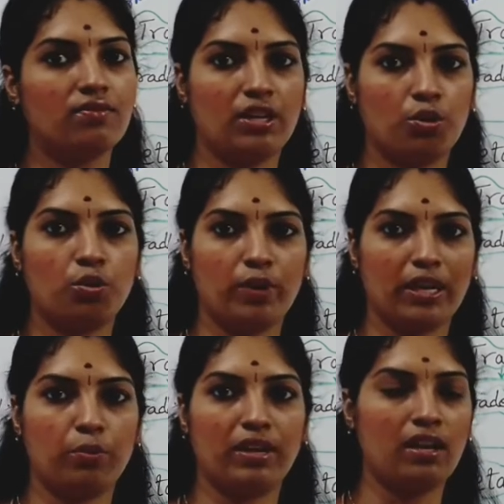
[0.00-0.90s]
we know
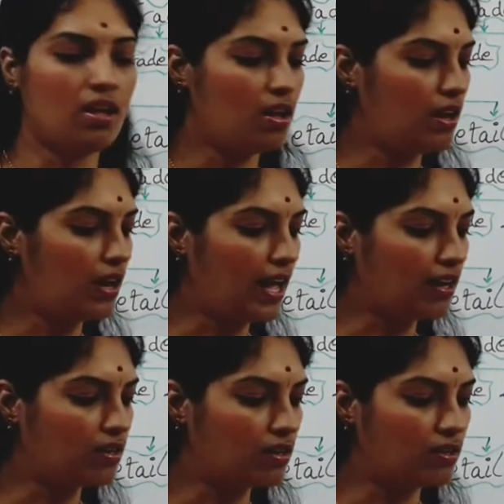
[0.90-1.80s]
very well,
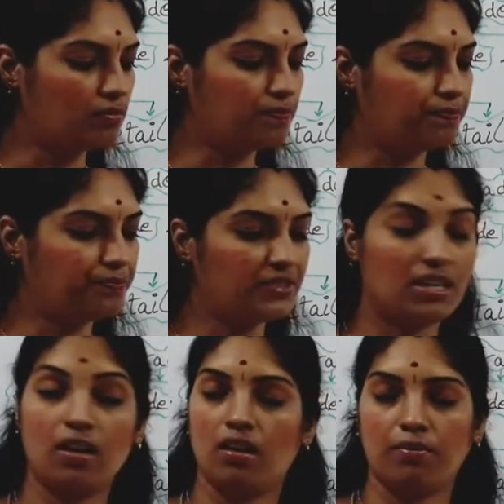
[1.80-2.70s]
like
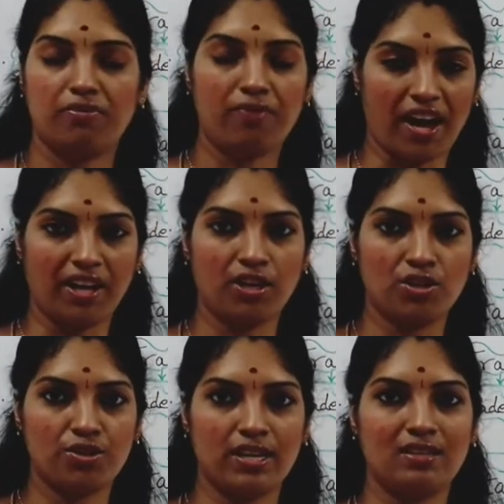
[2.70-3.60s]
fire
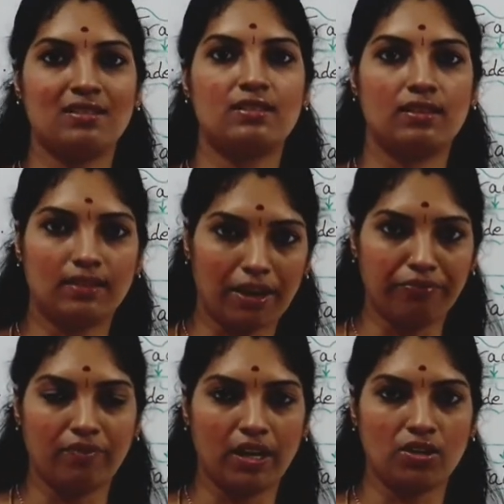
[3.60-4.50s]
insurance,
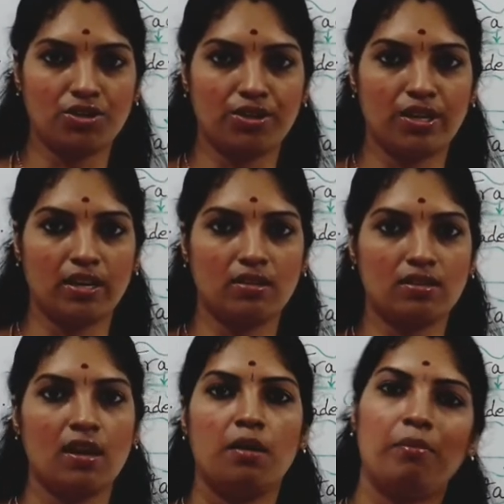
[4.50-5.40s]
theft
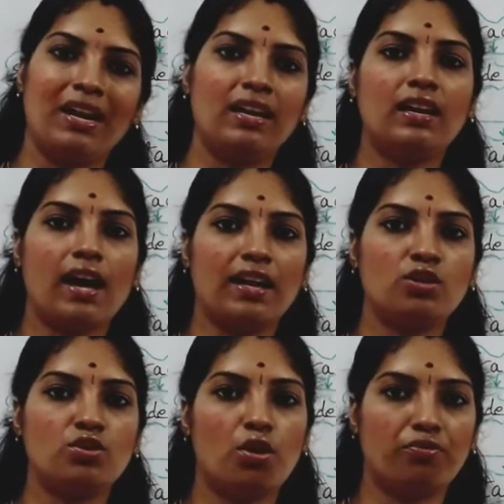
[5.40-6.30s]
insurance, many
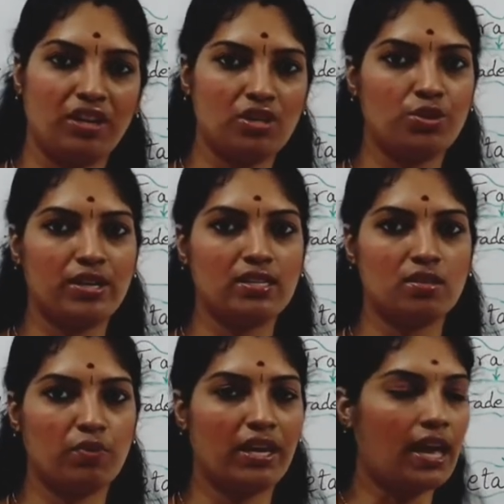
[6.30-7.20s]
kinds of
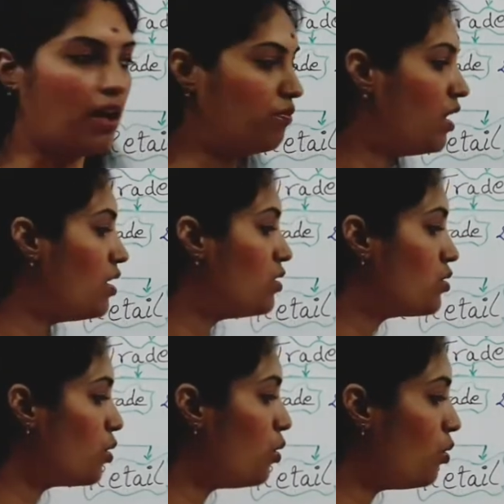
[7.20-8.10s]
insurance we have.
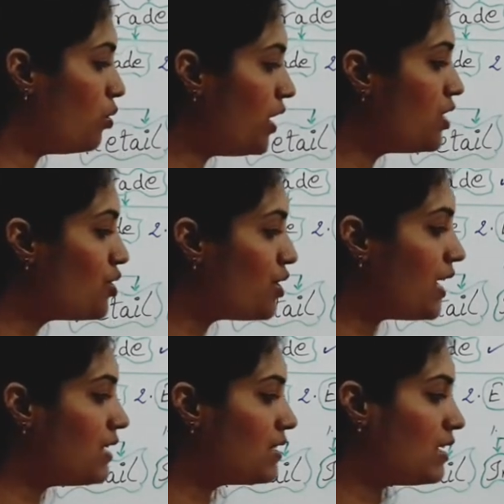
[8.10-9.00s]
So
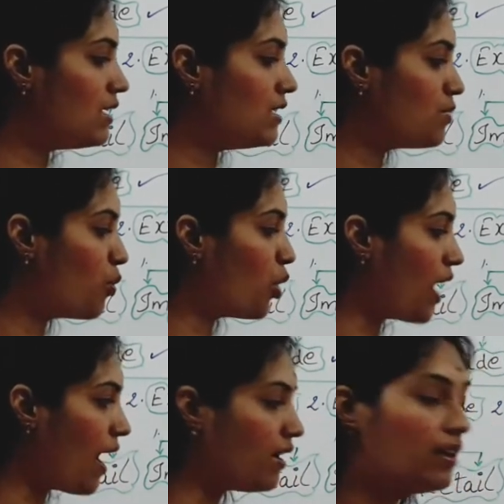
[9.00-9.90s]
insurance is
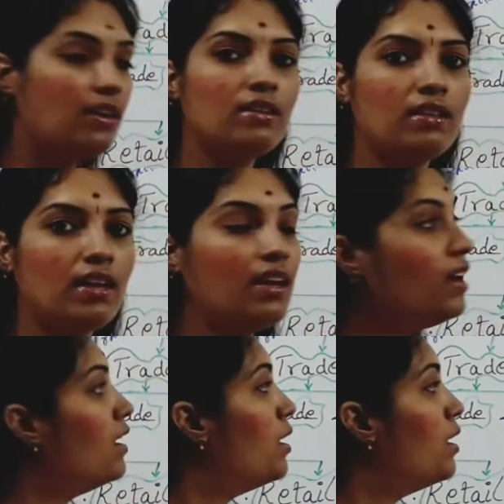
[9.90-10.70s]
protecting the